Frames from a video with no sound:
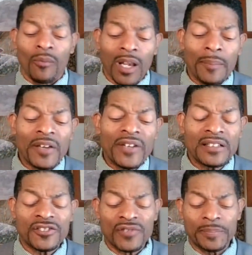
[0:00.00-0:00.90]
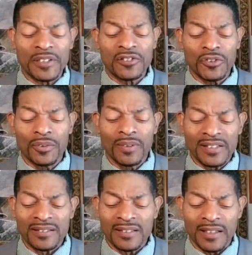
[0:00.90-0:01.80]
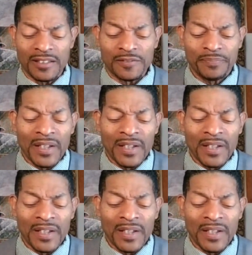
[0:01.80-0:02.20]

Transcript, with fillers: Well, let me read the scripture to you. Listen to this.